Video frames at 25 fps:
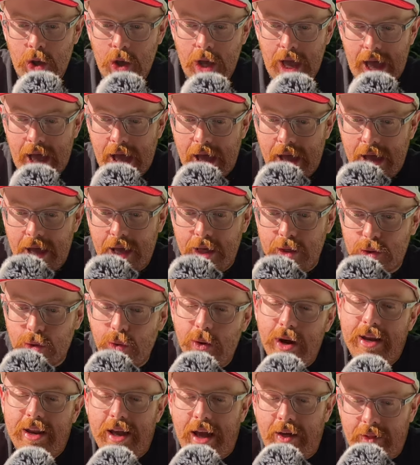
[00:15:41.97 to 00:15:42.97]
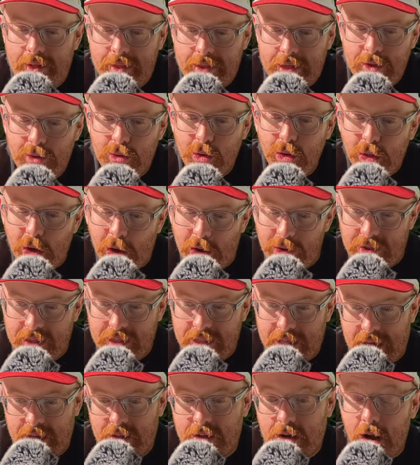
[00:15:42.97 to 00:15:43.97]
Uh, Since
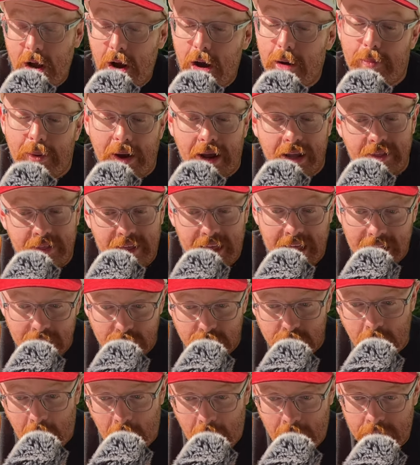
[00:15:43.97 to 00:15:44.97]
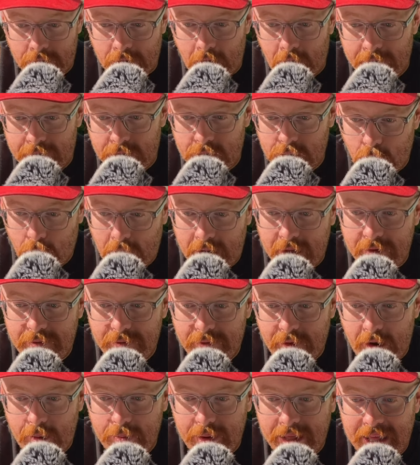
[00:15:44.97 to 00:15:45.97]
2006, Clare brings the ancient art of story
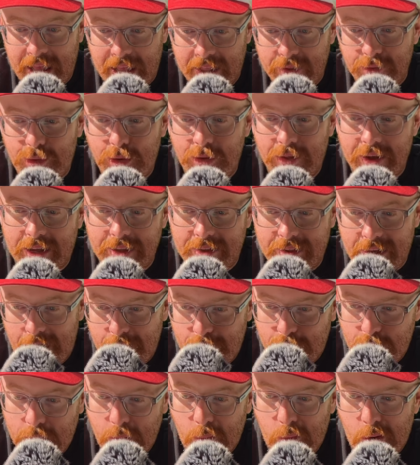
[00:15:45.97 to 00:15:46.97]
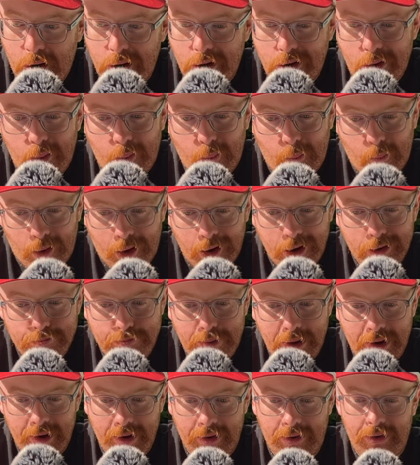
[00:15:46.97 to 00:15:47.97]
firmly into the contemporary world where it
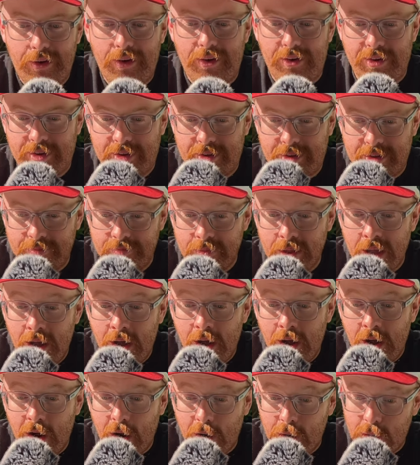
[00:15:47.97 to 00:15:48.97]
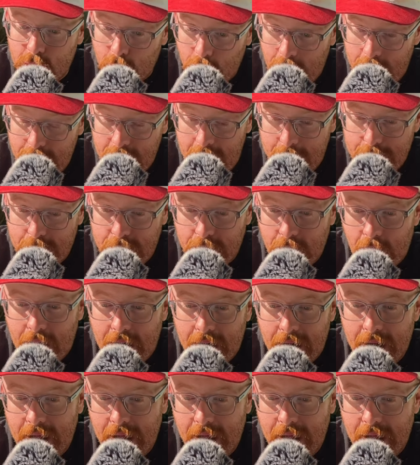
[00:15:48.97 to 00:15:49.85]
belongs. Her story repertoire